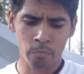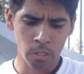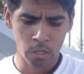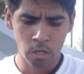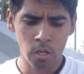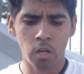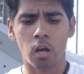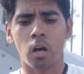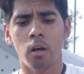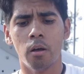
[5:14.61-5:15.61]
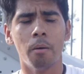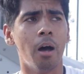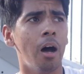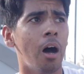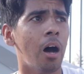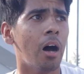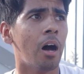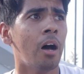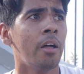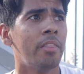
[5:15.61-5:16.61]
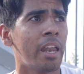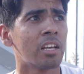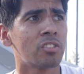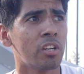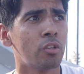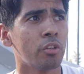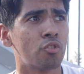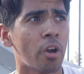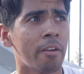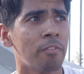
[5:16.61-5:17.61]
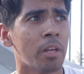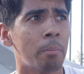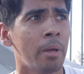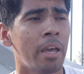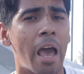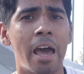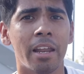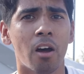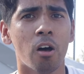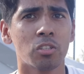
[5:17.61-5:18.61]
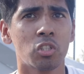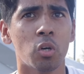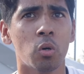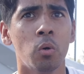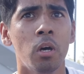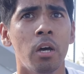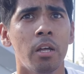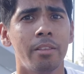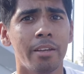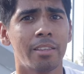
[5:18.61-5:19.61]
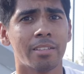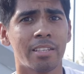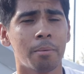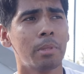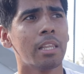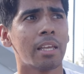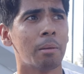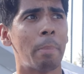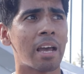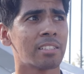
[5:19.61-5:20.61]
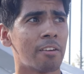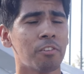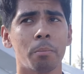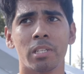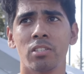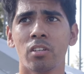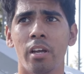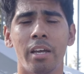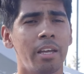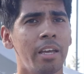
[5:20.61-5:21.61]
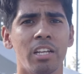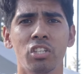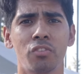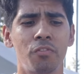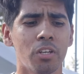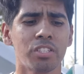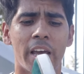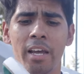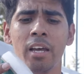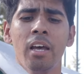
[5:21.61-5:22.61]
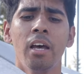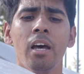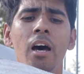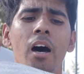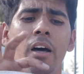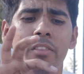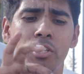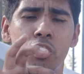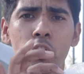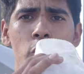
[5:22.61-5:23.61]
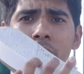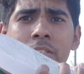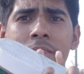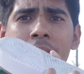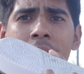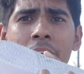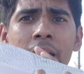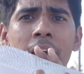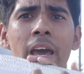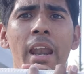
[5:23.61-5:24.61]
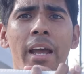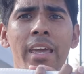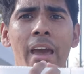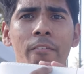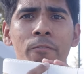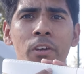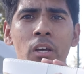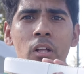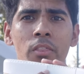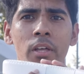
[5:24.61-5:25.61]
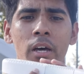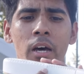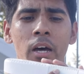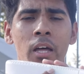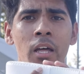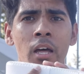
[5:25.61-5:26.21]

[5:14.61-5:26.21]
Then I started doing tray flip and it also did the same thing like the backside flip. It just feels like the shoe is thick and I can't feel the